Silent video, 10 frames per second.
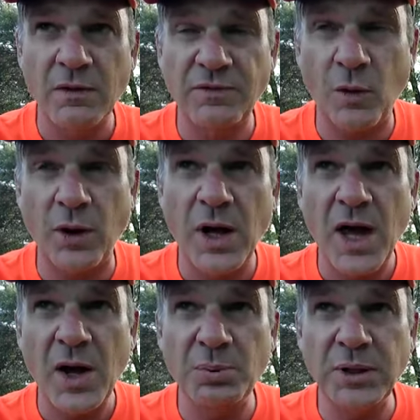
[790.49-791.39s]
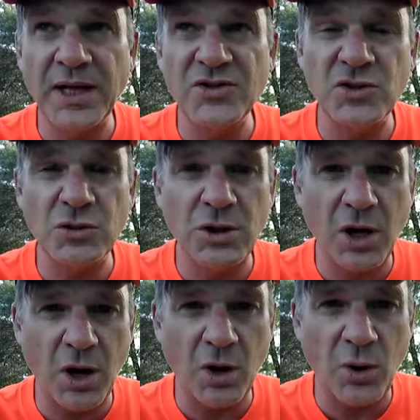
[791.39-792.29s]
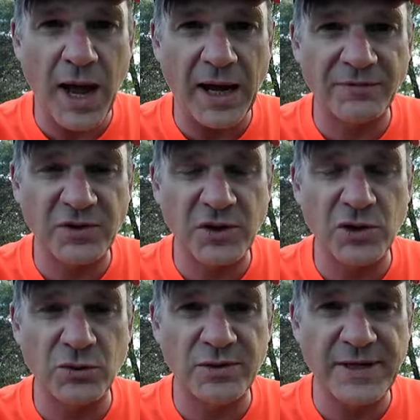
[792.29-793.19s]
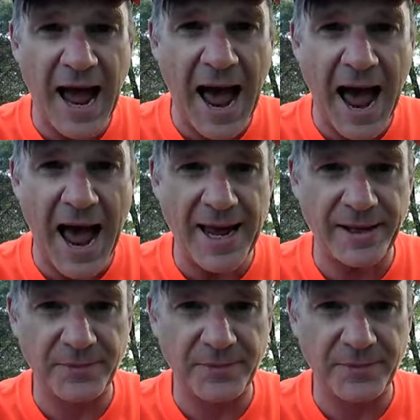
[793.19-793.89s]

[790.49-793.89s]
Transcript: for a place you go after you die.